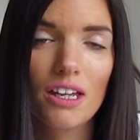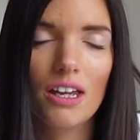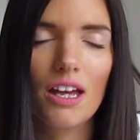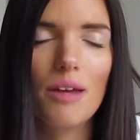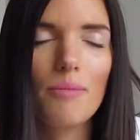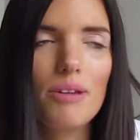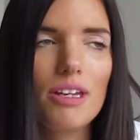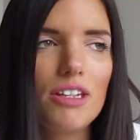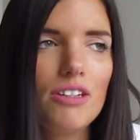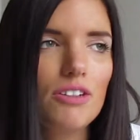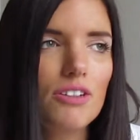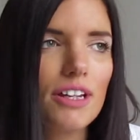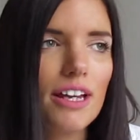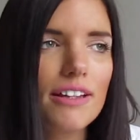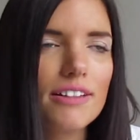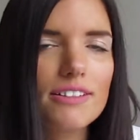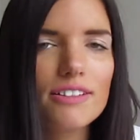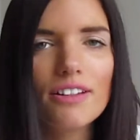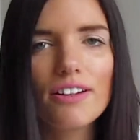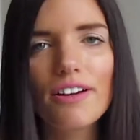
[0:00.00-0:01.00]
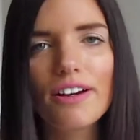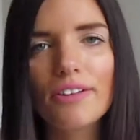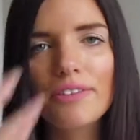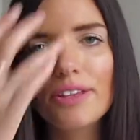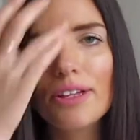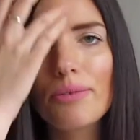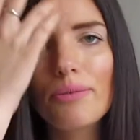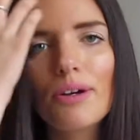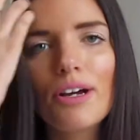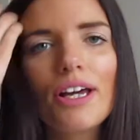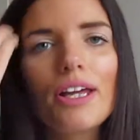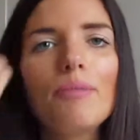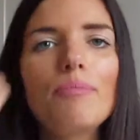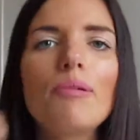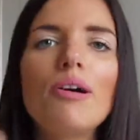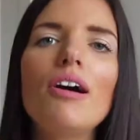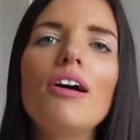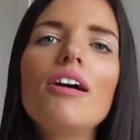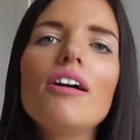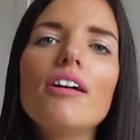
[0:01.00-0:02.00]
I mean, you can start out that way,
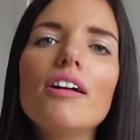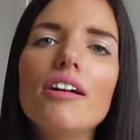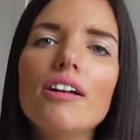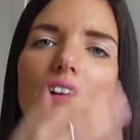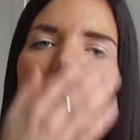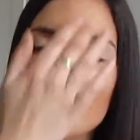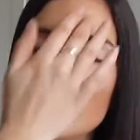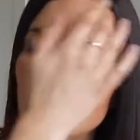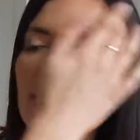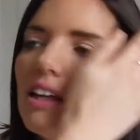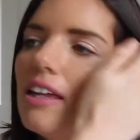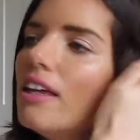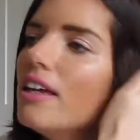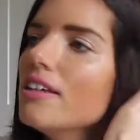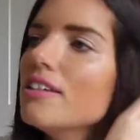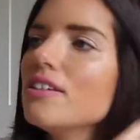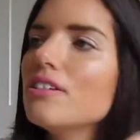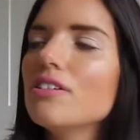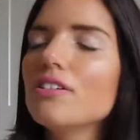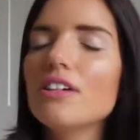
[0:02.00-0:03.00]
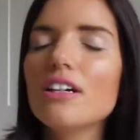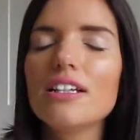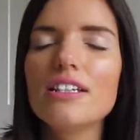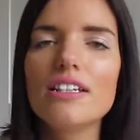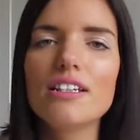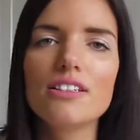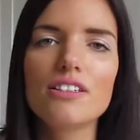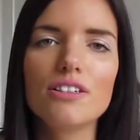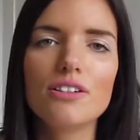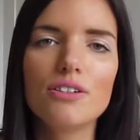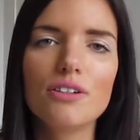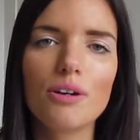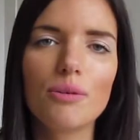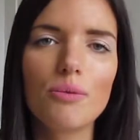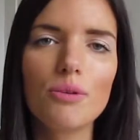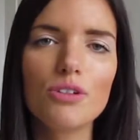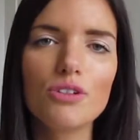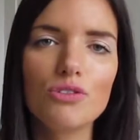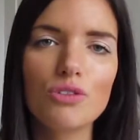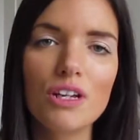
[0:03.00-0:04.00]
but it's a good idea to look at
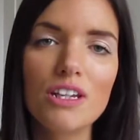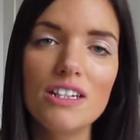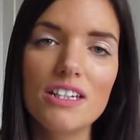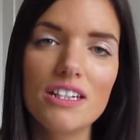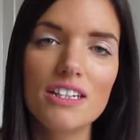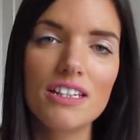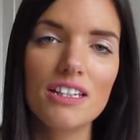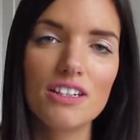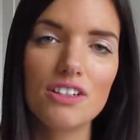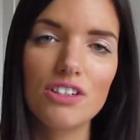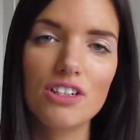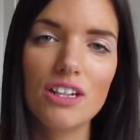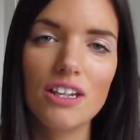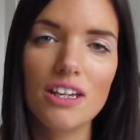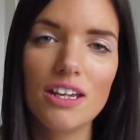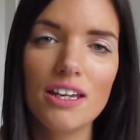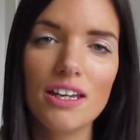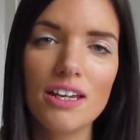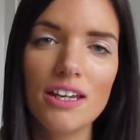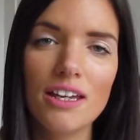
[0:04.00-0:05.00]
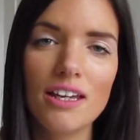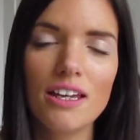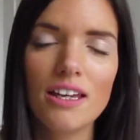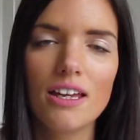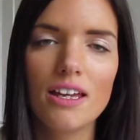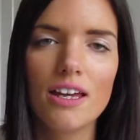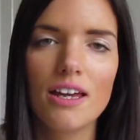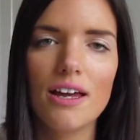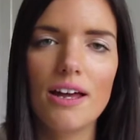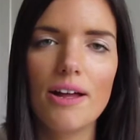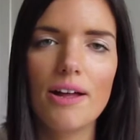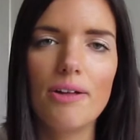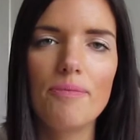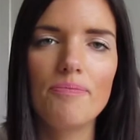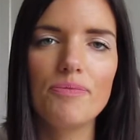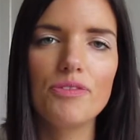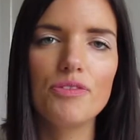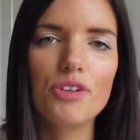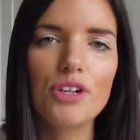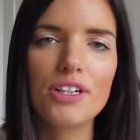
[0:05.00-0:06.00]
what's trending this year.
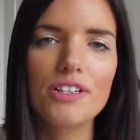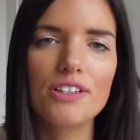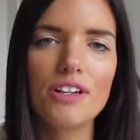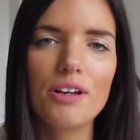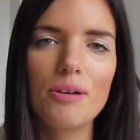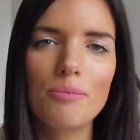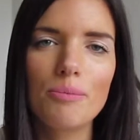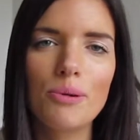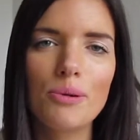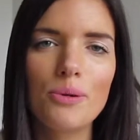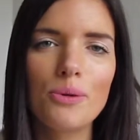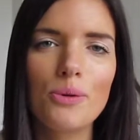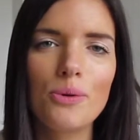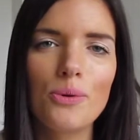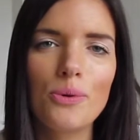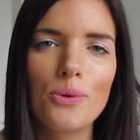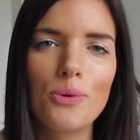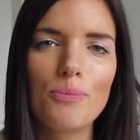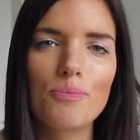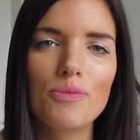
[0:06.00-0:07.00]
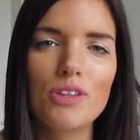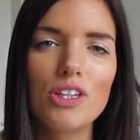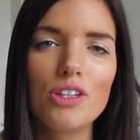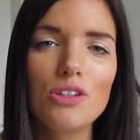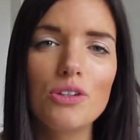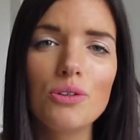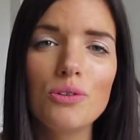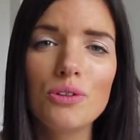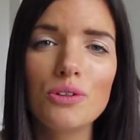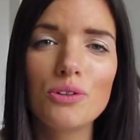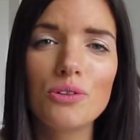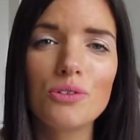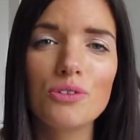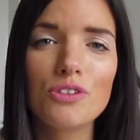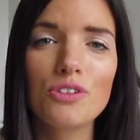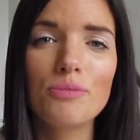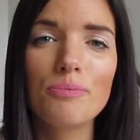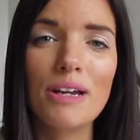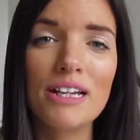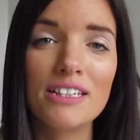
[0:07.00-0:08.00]
For example, unicorns
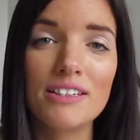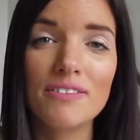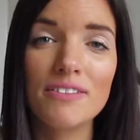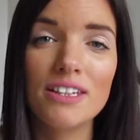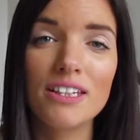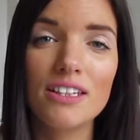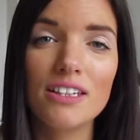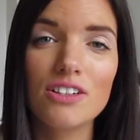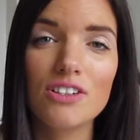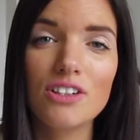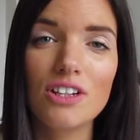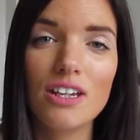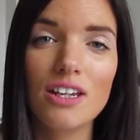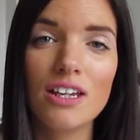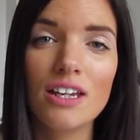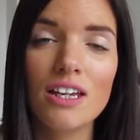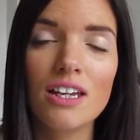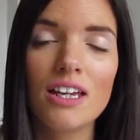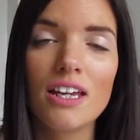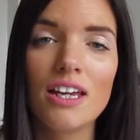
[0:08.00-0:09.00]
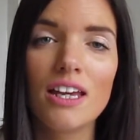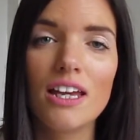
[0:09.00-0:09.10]
are a massive thing this year.